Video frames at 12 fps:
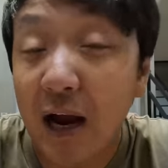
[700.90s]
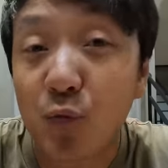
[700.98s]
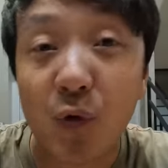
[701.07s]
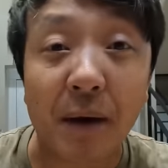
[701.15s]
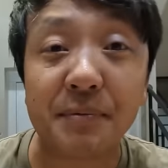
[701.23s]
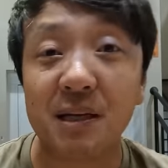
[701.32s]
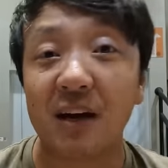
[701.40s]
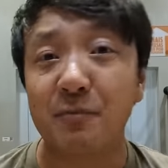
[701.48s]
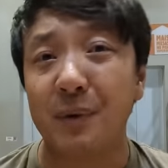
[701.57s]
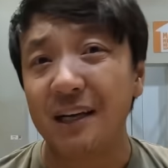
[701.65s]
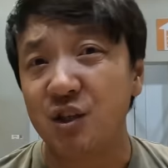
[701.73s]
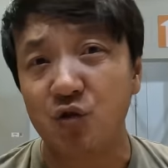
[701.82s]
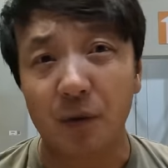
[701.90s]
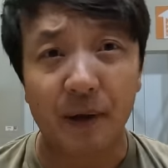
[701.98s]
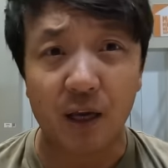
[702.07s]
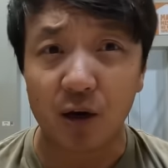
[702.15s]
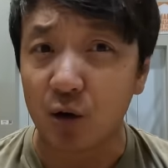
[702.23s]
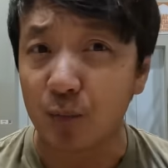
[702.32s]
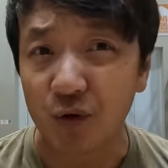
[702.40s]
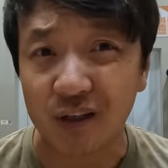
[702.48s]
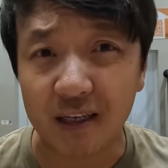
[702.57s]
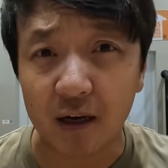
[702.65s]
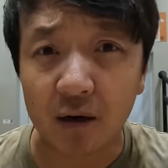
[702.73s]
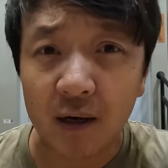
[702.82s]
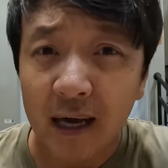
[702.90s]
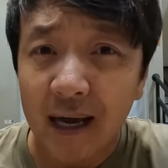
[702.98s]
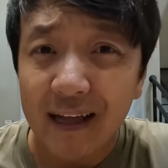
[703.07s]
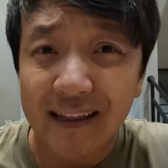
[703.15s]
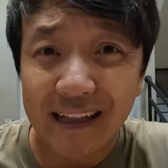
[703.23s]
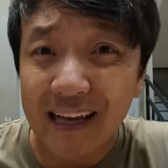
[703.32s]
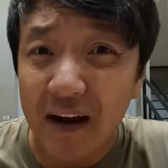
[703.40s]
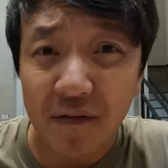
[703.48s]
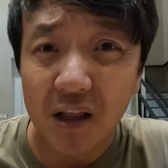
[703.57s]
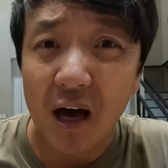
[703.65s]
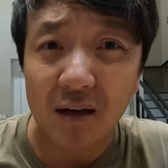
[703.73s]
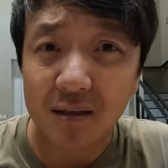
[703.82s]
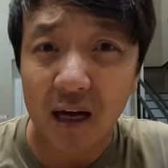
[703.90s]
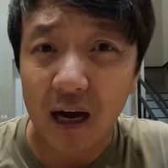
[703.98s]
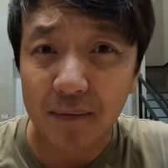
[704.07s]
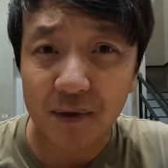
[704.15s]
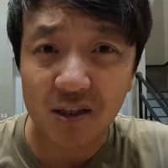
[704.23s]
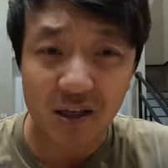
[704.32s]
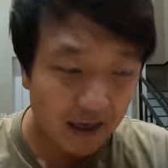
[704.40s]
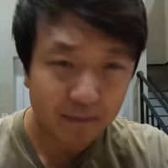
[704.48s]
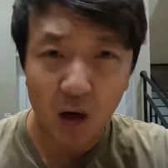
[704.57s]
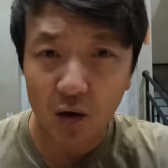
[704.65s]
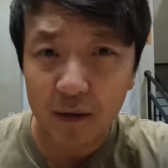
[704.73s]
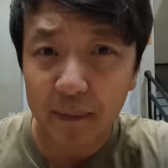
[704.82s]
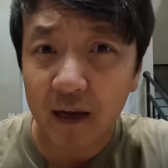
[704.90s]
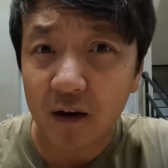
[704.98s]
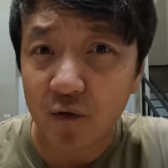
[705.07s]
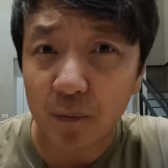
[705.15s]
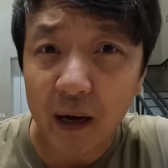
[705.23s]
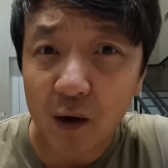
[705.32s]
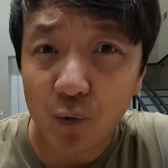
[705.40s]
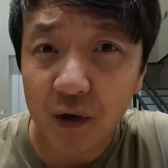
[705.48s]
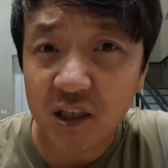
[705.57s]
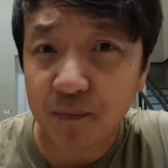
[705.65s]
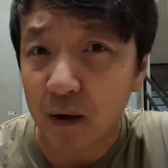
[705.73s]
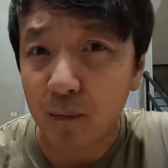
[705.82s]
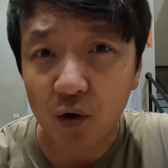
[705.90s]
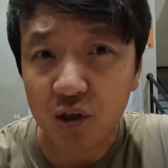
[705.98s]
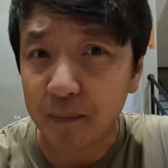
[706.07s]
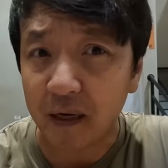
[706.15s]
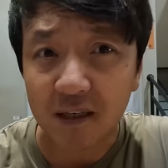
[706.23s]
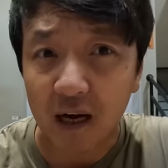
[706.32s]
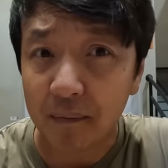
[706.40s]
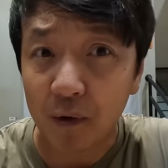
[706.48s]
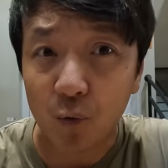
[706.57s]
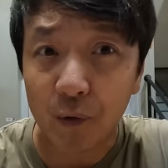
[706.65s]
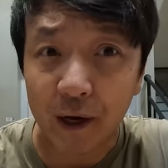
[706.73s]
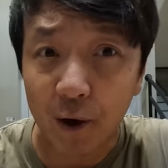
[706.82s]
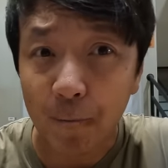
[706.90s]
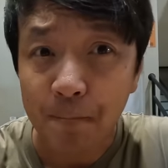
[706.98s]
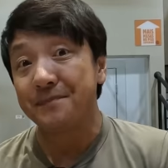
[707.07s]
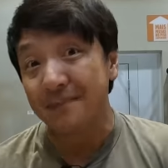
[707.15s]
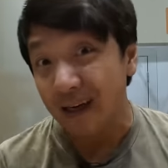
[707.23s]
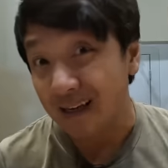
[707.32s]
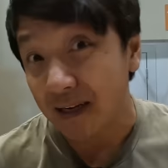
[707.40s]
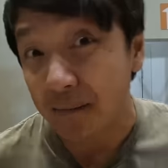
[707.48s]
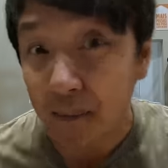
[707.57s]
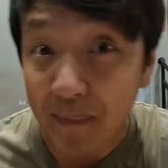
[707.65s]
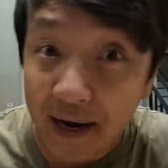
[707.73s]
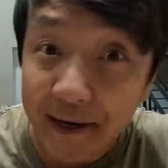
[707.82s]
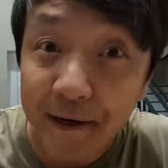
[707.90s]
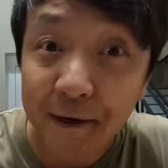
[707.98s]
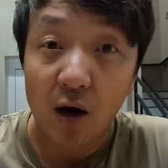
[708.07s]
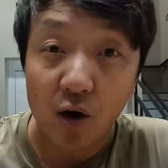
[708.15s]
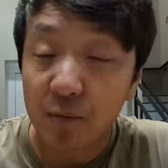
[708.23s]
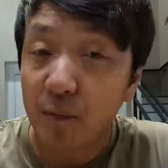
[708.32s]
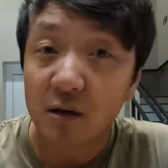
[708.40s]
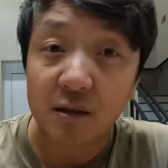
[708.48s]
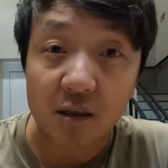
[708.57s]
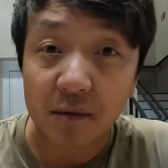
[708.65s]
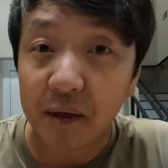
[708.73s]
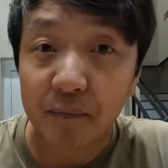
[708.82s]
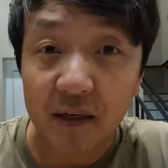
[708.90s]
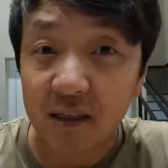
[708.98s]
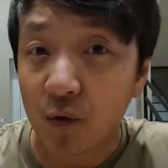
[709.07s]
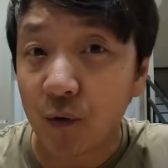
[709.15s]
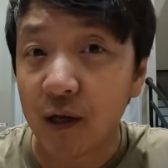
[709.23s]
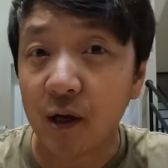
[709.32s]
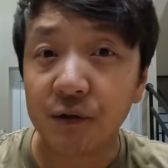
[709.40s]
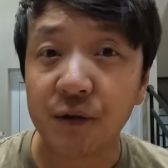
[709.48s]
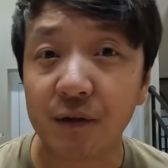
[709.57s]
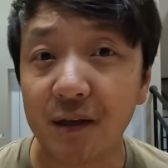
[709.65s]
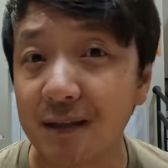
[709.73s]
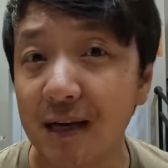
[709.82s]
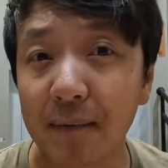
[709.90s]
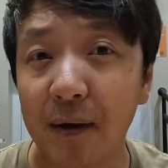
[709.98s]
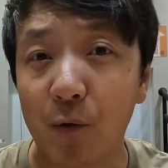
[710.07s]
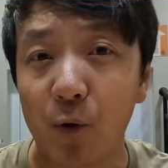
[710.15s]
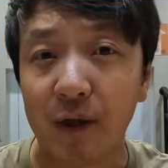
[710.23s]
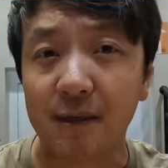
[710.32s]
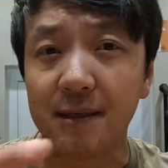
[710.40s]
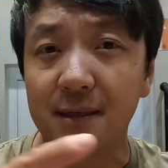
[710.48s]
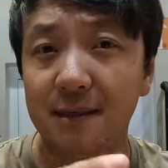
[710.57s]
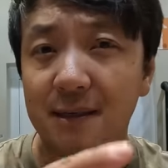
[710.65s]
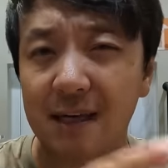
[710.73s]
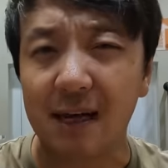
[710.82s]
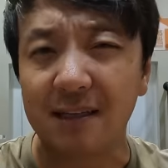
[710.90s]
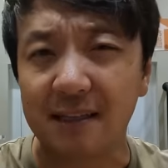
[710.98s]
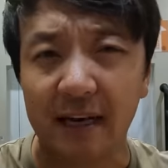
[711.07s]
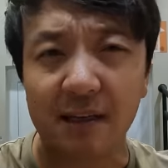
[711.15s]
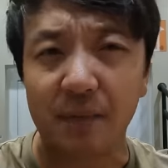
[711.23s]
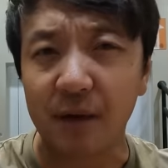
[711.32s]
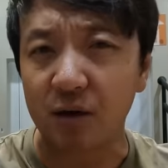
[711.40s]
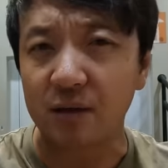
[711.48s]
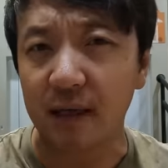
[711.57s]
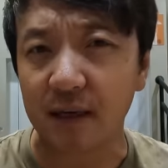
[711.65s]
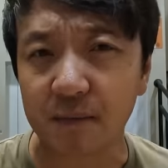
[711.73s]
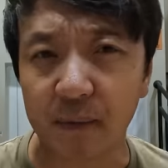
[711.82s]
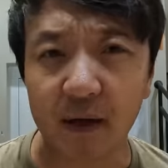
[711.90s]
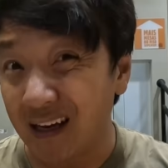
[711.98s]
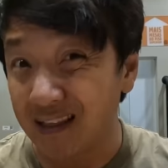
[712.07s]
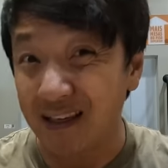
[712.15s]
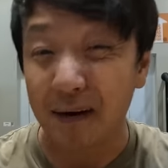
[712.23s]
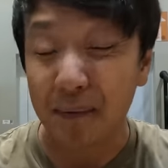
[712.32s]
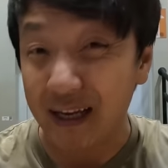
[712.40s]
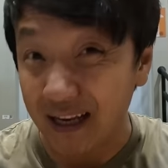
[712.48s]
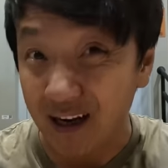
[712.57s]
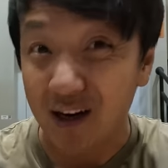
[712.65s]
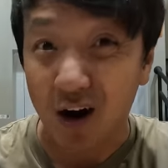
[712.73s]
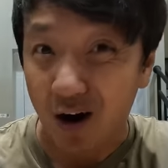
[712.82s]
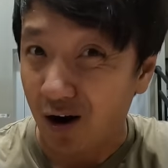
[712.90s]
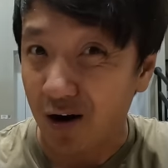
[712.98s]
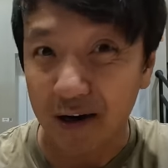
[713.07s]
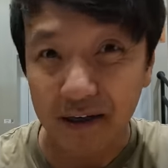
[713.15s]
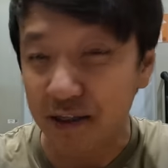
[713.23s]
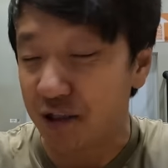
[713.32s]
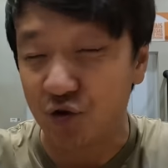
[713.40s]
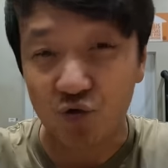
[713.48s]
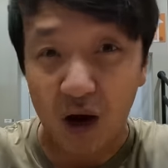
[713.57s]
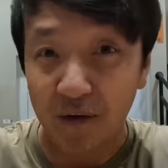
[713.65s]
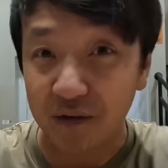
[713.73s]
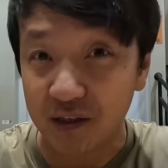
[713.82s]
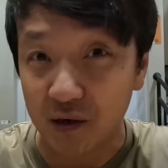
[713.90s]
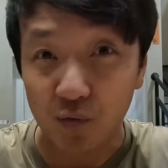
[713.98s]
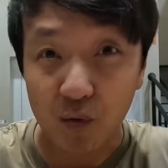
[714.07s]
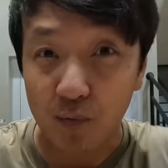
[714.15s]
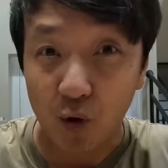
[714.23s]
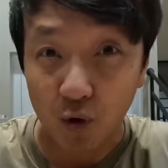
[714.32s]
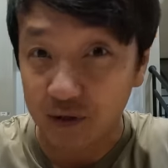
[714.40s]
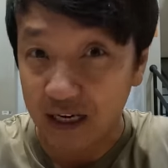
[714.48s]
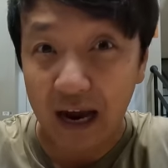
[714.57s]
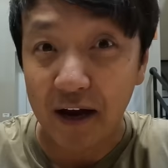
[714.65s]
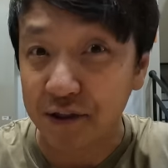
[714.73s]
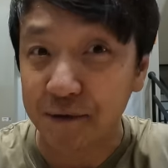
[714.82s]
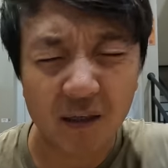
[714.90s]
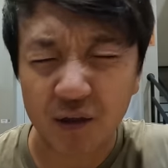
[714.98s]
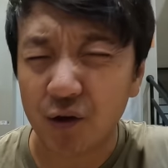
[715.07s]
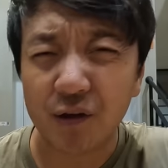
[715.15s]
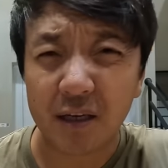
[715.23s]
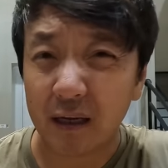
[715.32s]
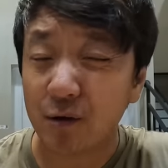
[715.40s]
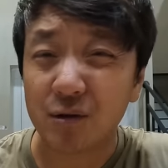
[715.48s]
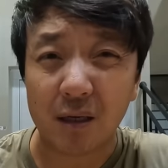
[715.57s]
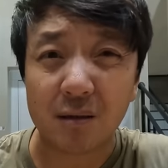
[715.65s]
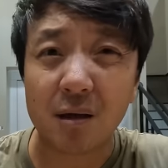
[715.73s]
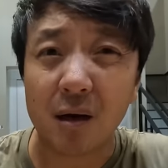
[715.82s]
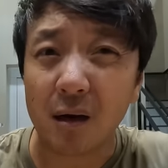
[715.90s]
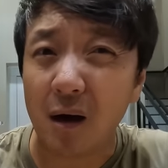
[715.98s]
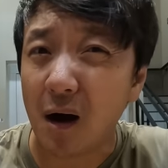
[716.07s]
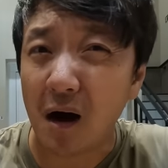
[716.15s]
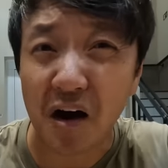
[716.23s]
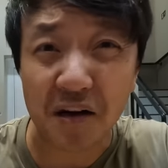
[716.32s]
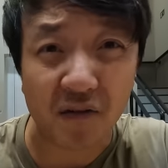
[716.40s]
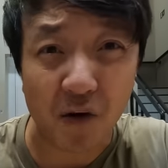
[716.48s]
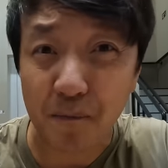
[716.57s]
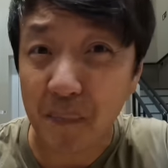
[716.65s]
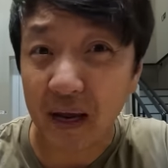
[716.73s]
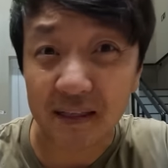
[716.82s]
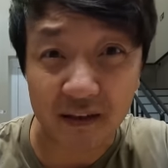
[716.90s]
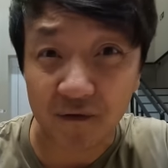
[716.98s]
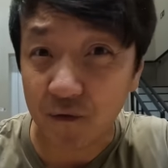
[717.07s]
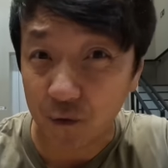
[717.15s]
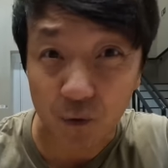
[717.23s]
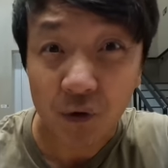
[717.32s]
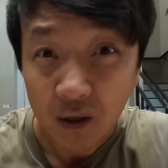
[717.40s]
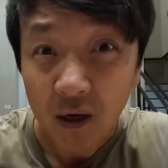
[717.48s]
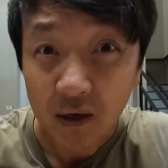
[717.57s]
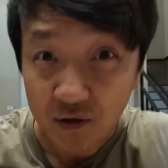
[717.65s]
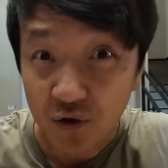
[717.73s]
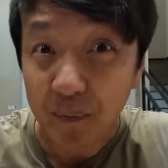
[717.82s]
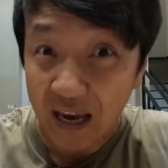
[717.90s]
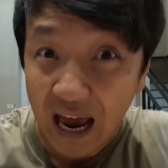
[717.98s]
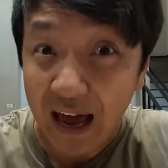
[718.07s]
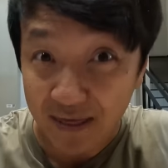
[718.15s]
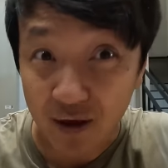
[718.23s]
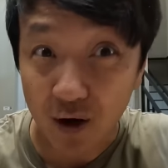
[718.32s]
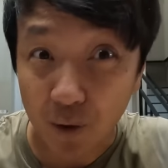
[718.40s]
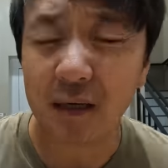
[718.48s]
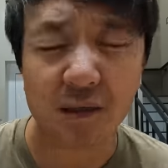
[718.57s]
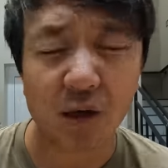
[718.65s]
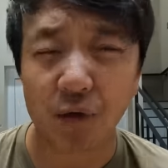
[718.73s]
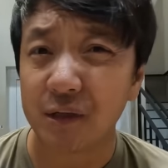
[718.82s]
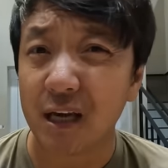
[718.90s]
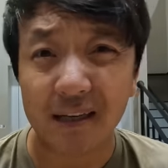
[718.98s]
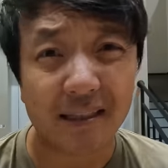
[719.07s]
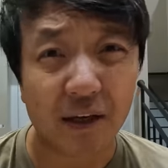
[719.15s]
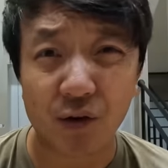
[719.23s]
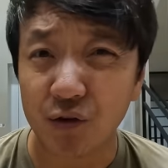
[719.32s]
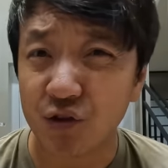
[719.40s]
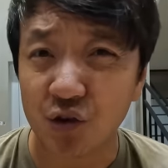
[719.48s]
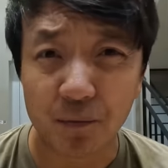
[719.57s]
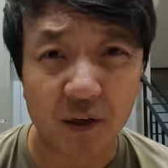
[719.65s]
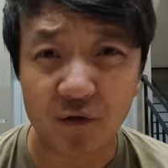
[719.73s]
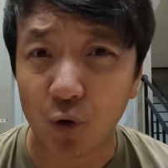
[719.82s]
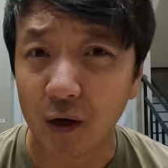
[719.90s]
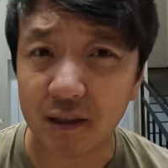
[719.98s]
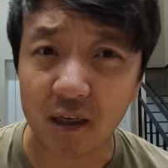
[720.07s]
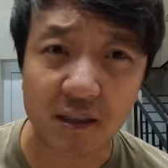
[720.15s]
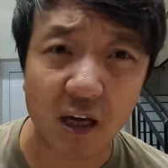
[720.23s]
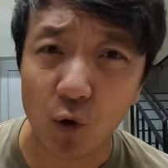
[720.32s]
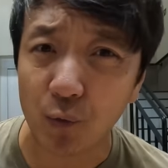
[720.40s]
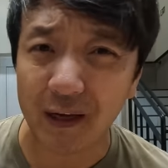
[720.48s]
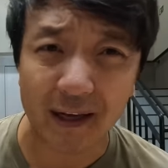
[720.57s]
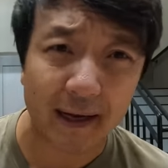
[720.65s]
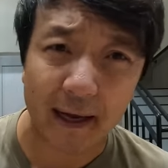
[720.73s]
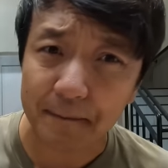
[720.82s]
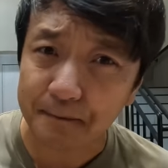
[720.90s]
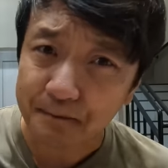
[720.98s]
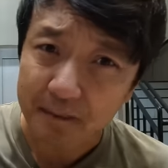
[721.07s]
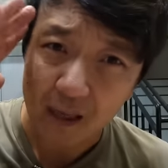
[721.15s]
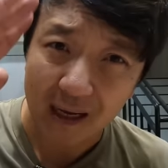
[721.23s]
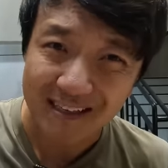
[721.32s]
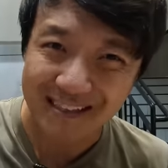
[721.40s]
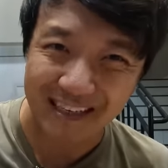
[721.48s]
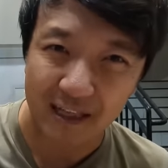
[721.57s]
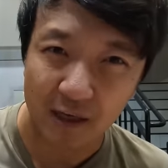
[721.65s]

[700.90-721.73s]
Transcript: that wraps up my trip here in Brazil. Didn't have a lot of time this time. Only been here for about a week, spent most of my time in Rio. Next time I'm back here, I already marked out some of the places I want to go to. This time I wanted to just kind of stay in the bigger cities, but next time I'm getting a car and just driving to some remote towns because it looks like there's a ton of amazing food to be had there. And as always, guys, thank you all so much for watching. Until we eat again, see